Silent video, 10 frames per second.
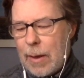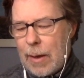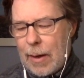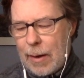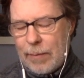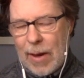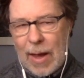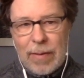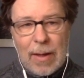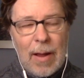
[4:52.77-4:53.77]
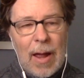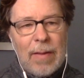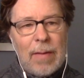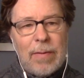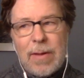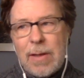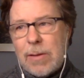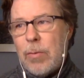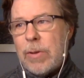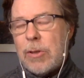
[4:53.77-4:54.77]
And that this
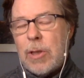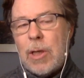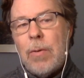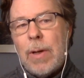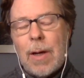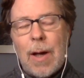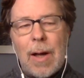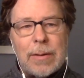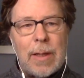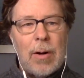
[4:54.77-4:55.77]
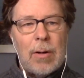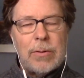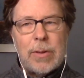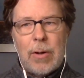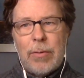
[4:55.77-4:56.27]
was skewing content also,